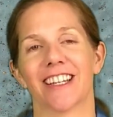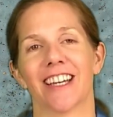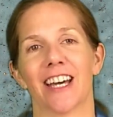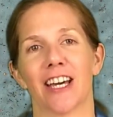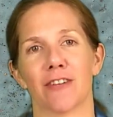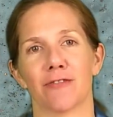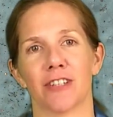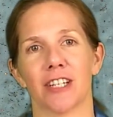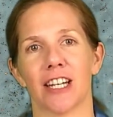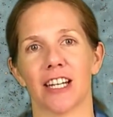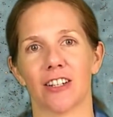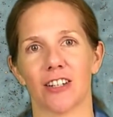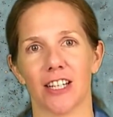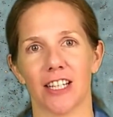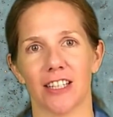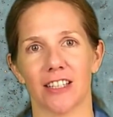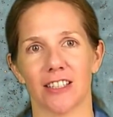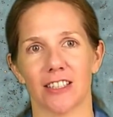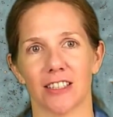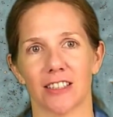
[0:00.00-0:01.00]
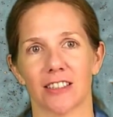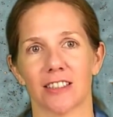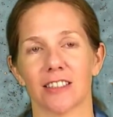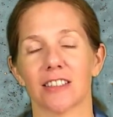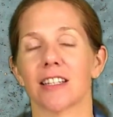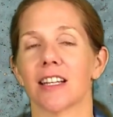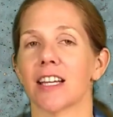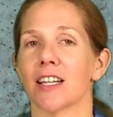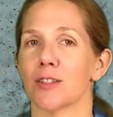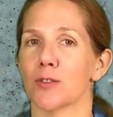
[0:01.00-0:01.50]
have a narrator
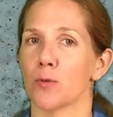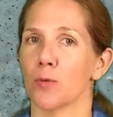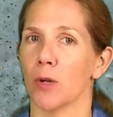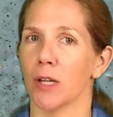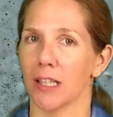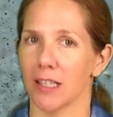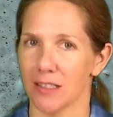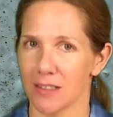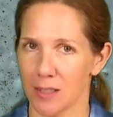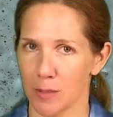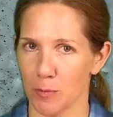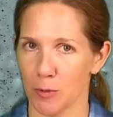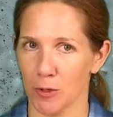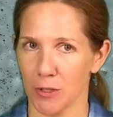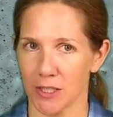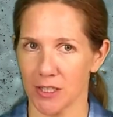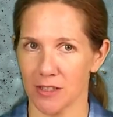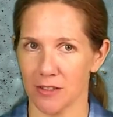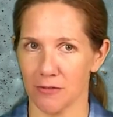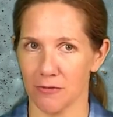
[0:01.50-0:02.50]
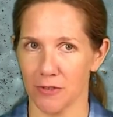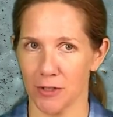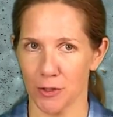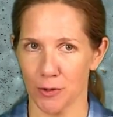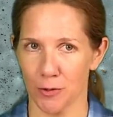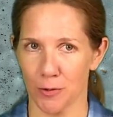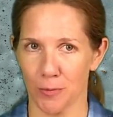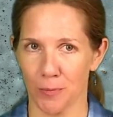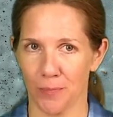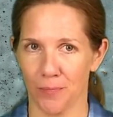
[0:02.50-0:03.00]
as well as a point of
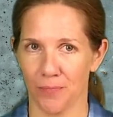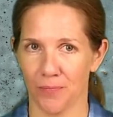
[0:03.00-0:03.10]
view.